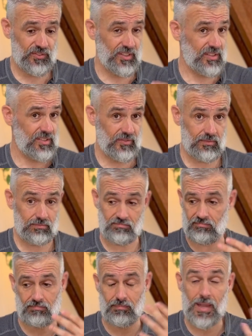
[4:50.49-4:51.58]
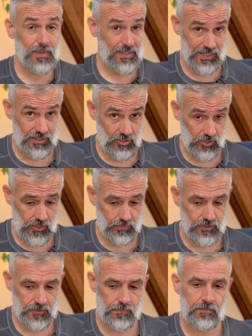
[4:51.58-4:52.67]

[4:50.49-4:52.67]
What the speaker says: 6, 7, maybe 10 times.